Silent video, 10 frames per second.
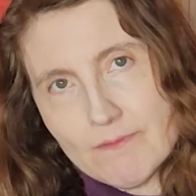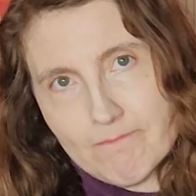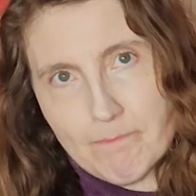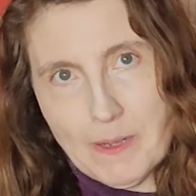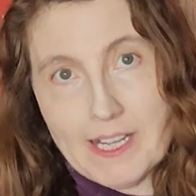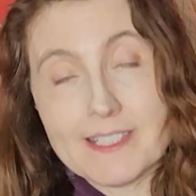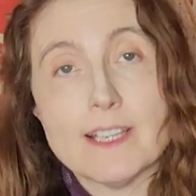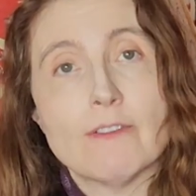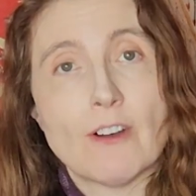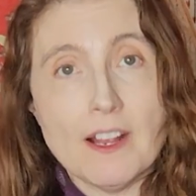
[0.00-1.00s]
But
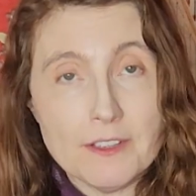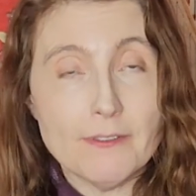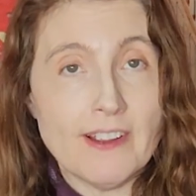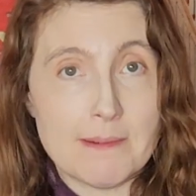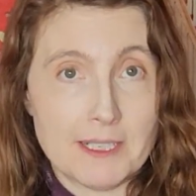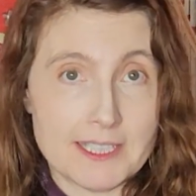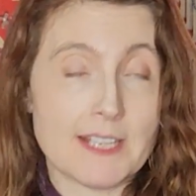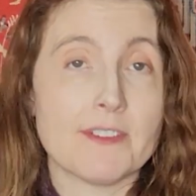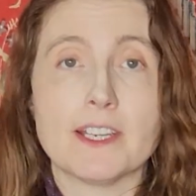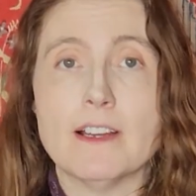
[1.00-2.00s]
for other fabrics even,